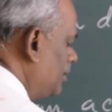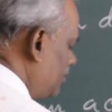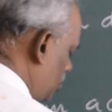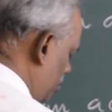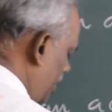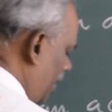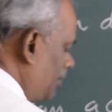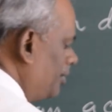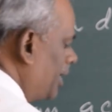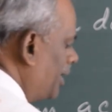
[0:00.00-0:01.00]
so
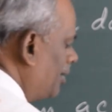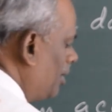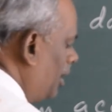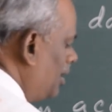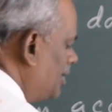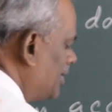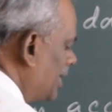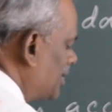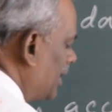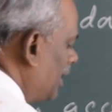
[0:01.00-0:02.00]
that we can call this
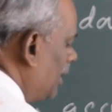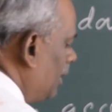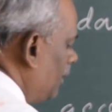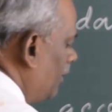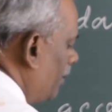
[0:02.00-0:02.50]
as a